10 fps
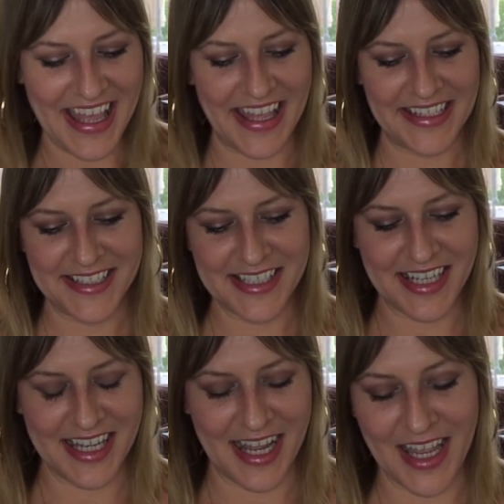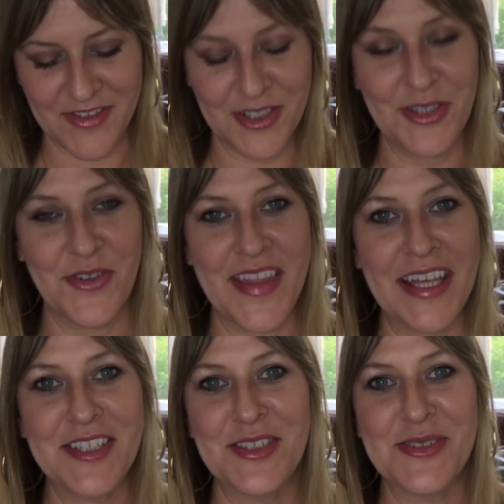And I have to learn
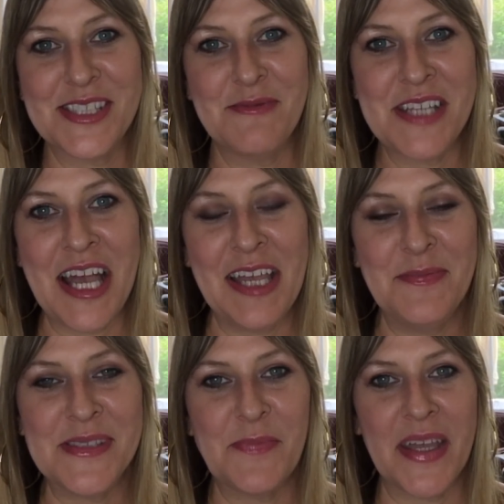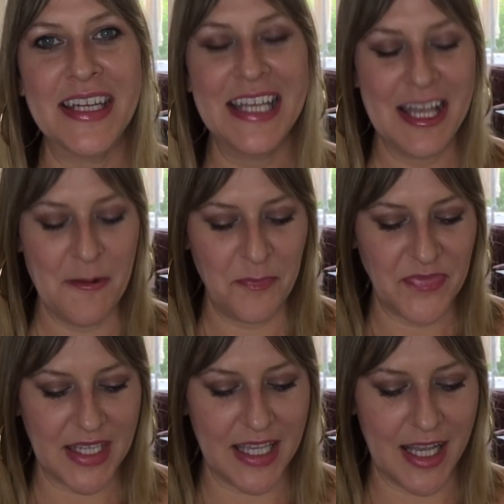that too sometimes, but
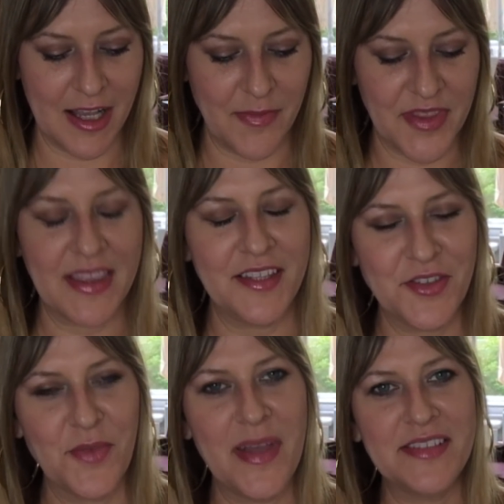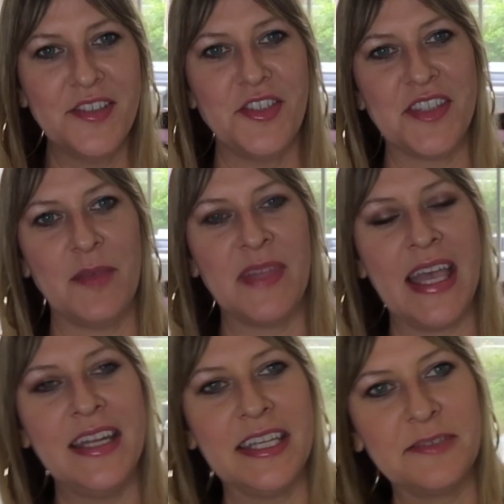these are messages I'm
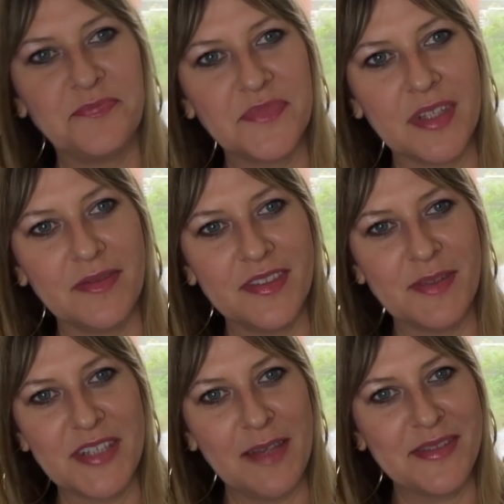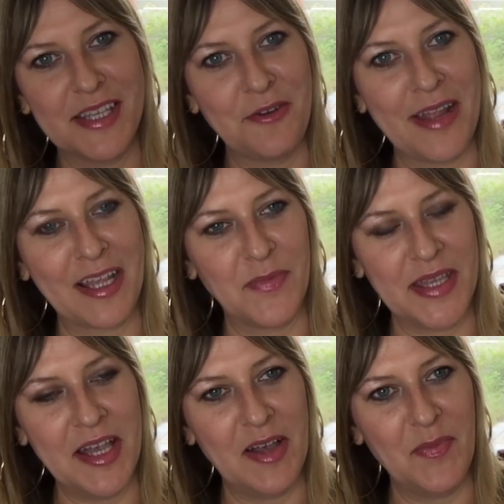getting. And sometimes they crack
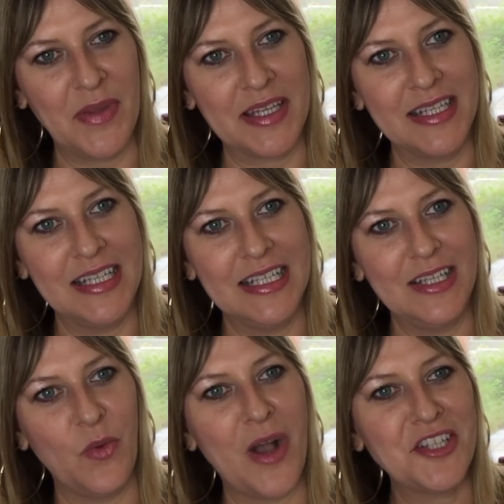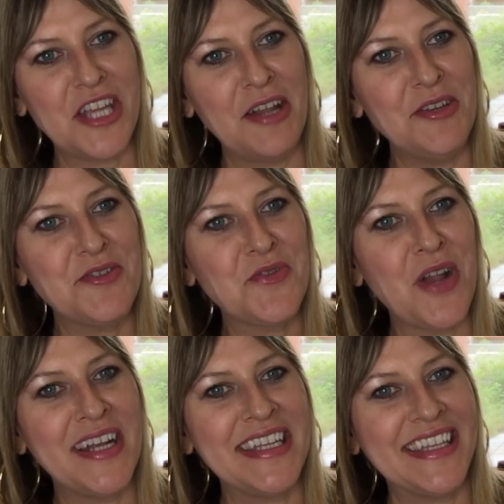me up, but watch how you're
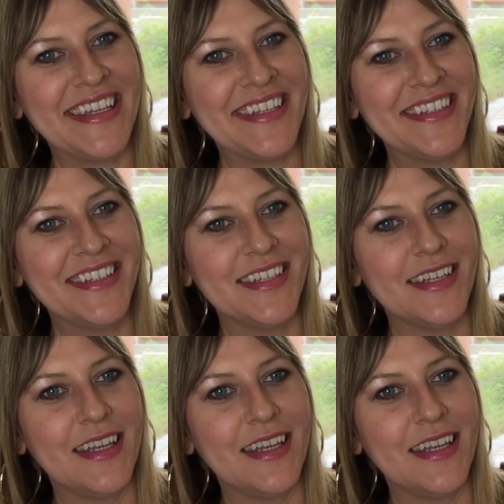trotting in.